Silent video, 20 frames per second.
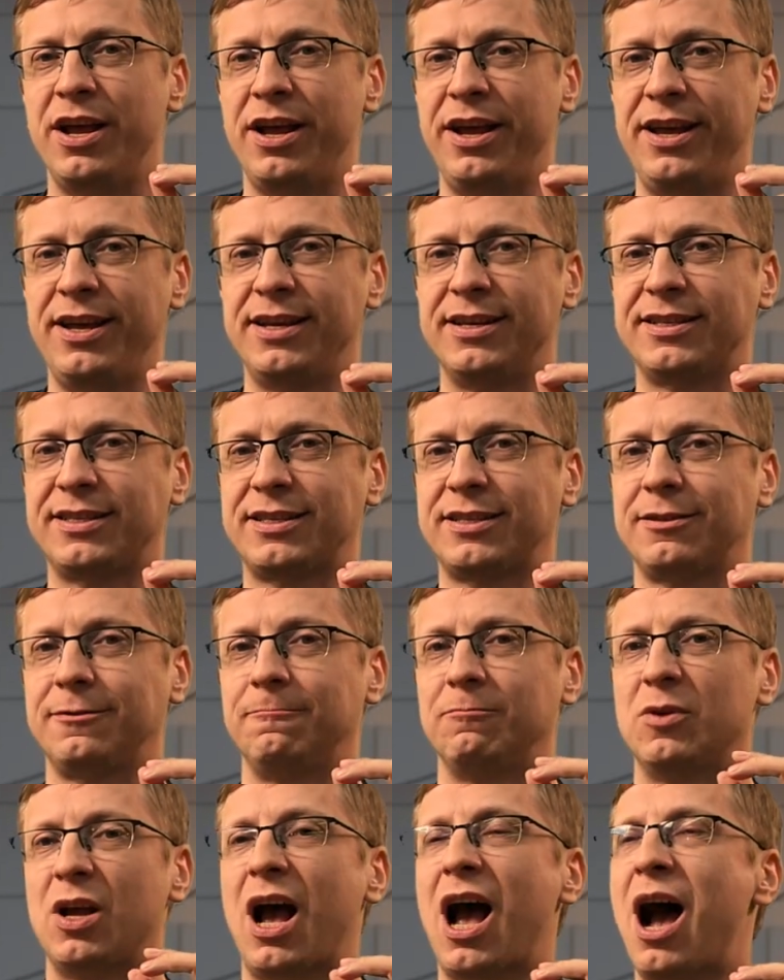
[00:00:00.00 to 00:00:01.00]
is
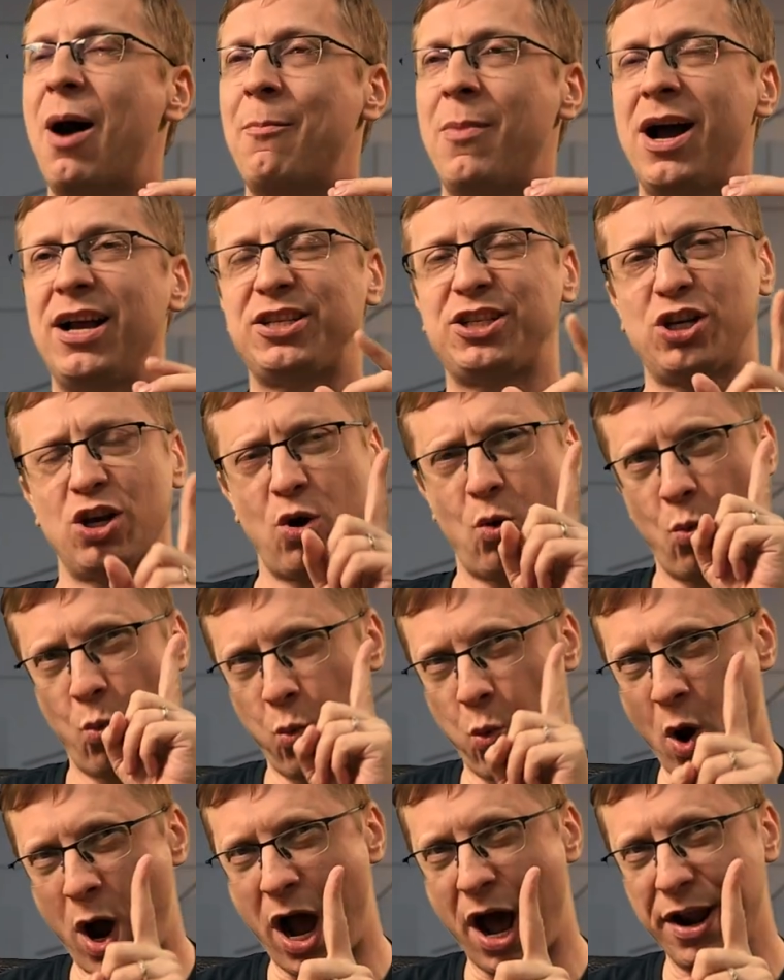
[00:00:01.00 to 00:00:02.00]
how much
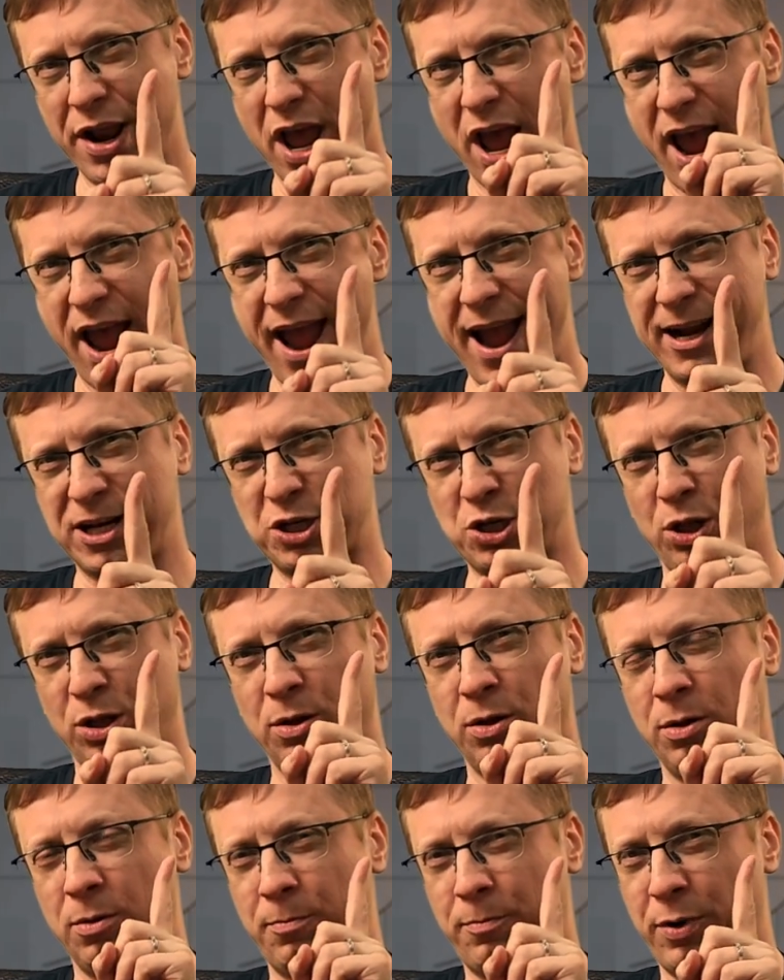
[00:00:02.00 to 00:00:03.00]
one
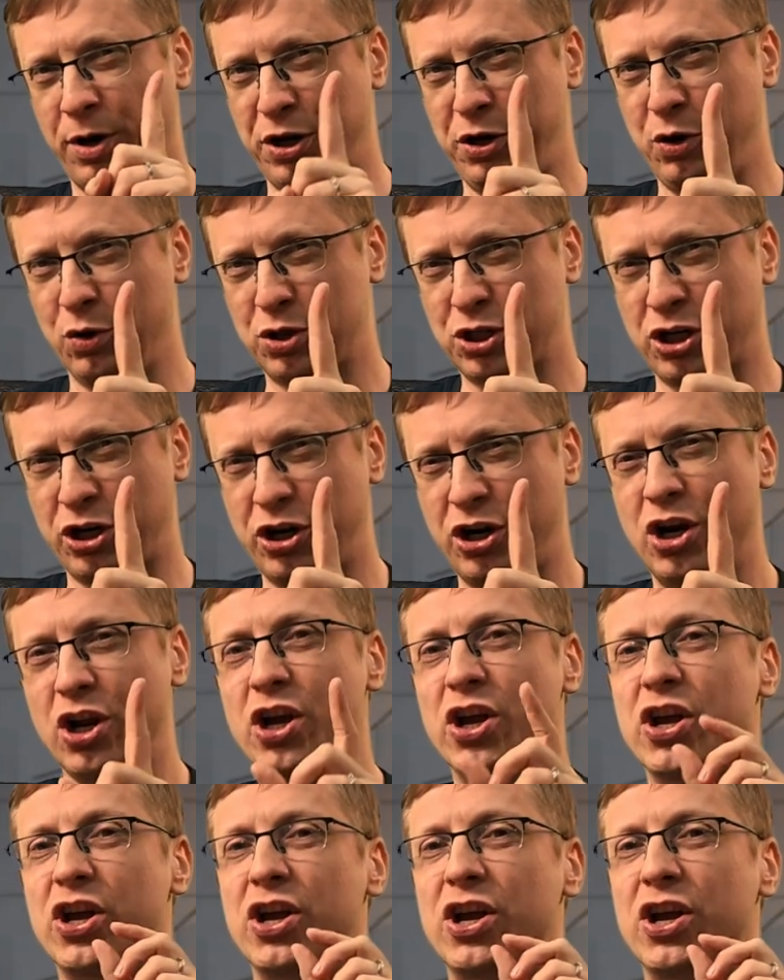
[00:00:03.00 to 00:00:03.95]
actual producer